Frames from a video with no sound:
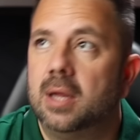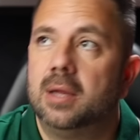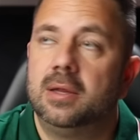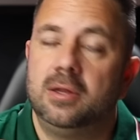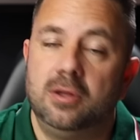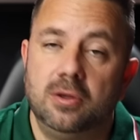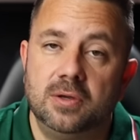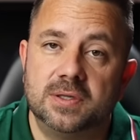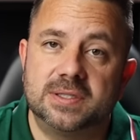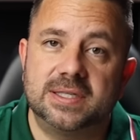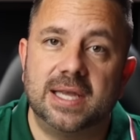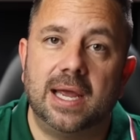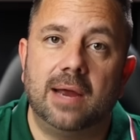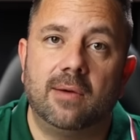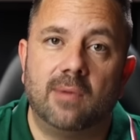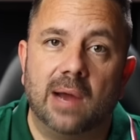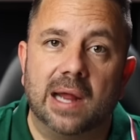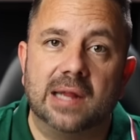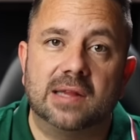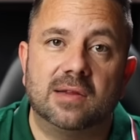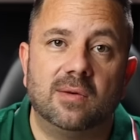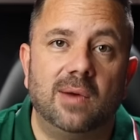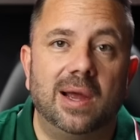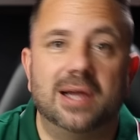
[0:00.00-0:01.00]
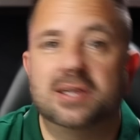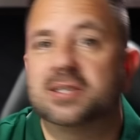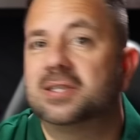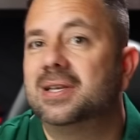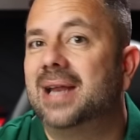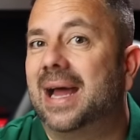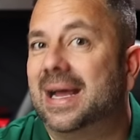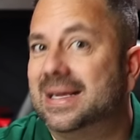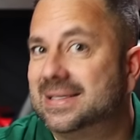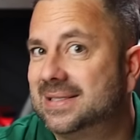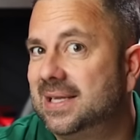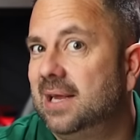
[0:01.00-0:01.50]
You say a right
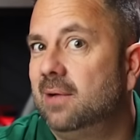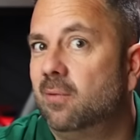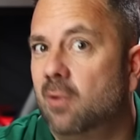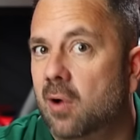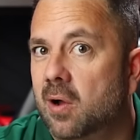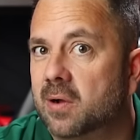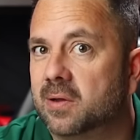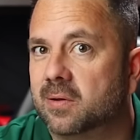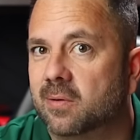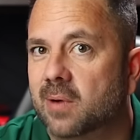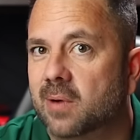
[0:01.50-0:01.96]
direction, I say wrong